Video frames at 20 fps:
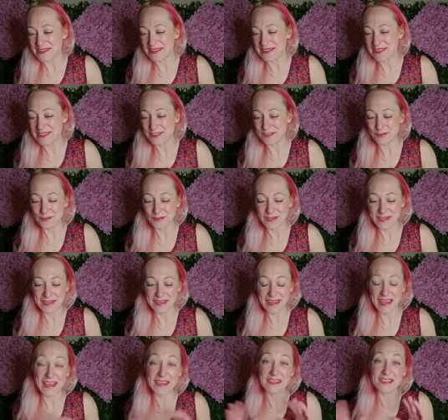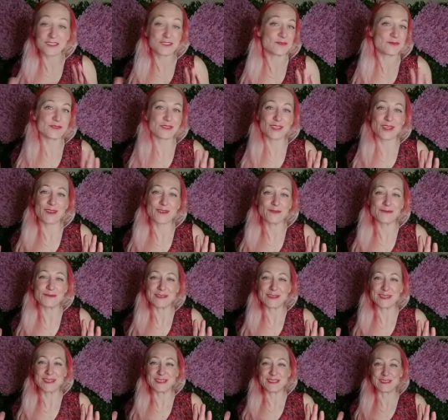literally I need some
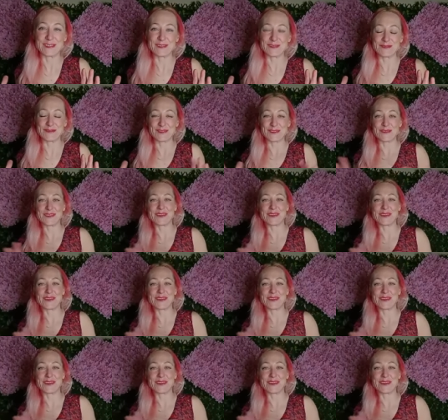shelving and stuff